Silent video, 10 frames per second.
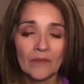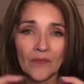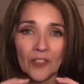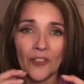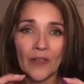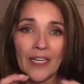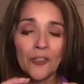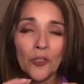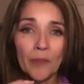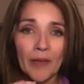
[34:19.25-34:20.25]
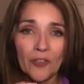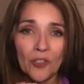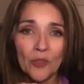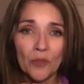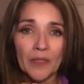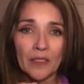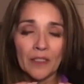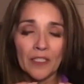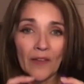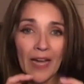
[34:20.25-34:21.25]
you know, I don't know about you, but
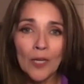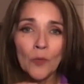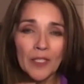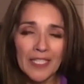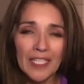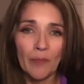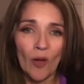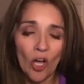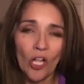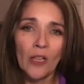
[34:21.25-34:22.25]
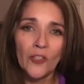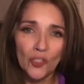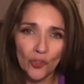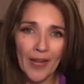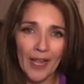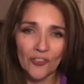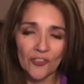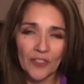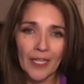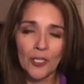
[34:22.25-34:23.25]
if I were to keep all the trash
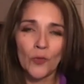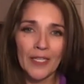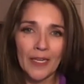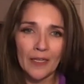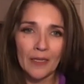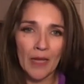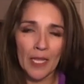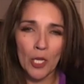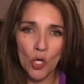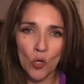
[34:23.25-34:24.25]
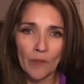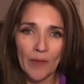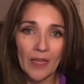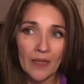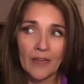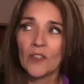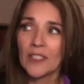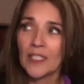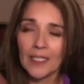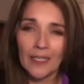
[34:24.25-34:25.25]
that I create in my home and never
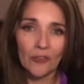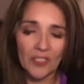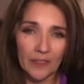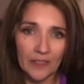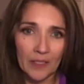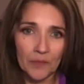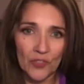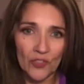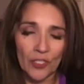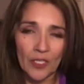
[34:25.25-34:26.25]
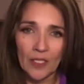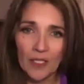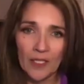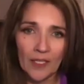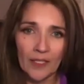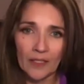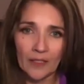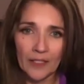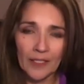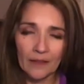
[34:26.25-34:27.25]
take it out to the dumpster
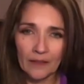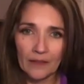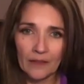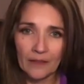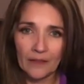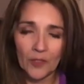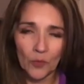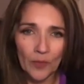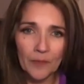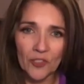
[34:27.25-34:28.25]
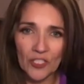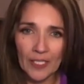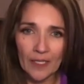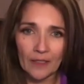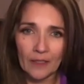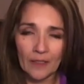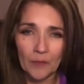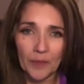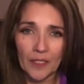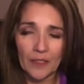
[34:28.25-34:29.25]
and let the rubbish can
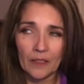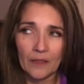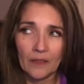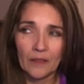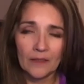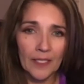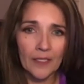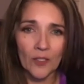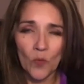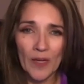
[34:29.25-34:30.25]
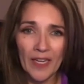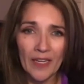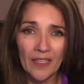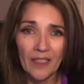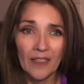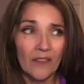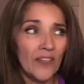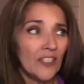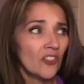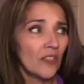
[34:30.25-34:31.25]
company take it away,
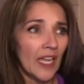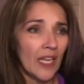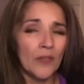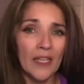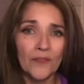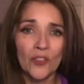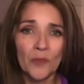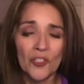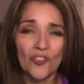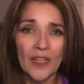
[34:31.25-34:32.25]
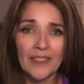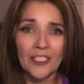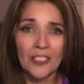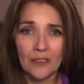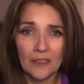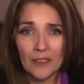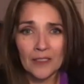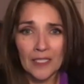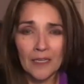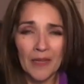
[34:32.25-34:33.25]
eventually I would have so much trash
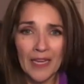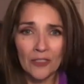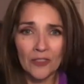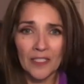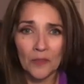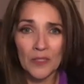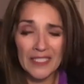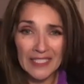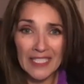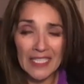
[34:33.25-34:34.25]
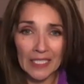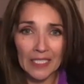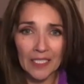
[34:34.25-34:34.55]
inside my house that it would stink.